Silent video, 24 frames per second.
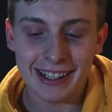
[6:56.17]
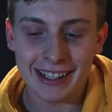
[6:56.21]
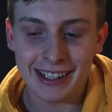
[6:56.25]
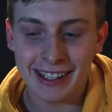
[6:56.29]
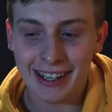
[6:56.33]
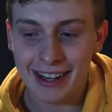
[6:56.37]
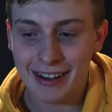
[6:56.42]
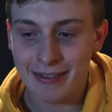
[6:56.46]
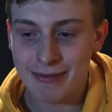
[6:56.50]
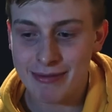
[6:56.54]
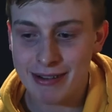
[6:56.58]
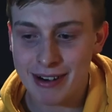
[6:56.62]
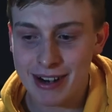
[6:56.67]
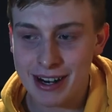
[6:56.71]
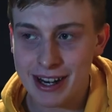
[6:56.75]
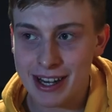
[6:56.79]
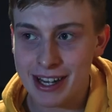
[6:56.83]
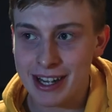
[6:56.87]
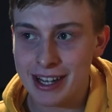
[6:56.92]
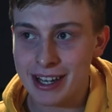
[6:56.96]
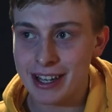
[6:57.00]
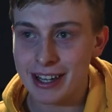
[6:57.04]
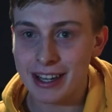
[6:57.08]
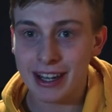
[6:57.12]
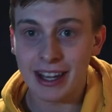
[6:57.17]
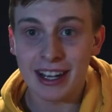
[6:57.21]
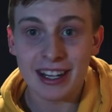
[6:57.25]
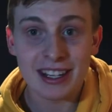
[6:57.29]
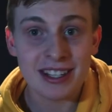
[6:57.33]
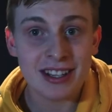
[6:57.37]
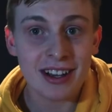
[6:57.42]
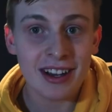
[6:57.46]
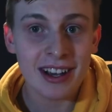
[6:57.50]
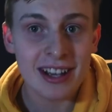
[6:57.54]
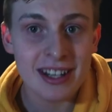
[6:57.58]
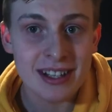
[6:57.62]
yeah, pretty
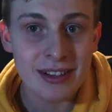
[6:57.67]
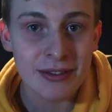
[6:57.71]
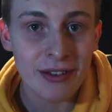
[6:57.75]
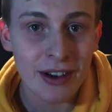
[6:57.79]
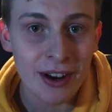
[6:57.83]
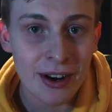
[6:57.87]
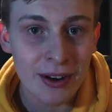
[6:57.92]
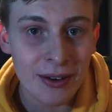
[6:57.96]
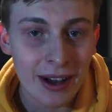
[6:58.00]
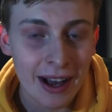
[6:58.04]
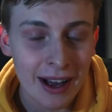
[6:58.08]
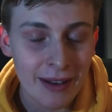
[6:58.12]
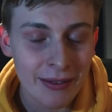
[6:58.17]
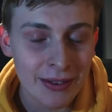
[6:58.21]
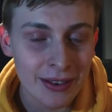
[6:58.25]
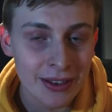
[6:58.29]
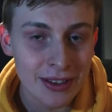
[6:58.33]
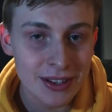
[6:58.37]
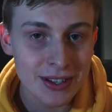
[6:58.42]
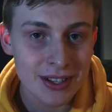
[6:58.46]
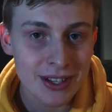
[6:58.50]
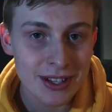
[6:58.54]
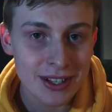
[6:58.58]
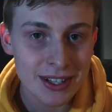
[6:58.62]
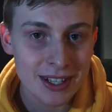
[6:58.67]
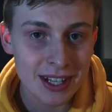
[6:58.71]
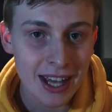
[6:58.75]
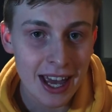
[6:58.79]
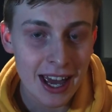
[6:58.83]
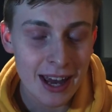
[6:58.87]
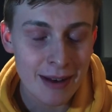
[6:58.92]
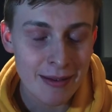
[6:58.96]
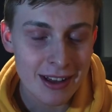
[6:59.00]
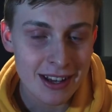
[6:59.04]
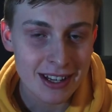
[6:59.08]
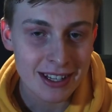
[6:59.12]
excited to find out what happens. Scared but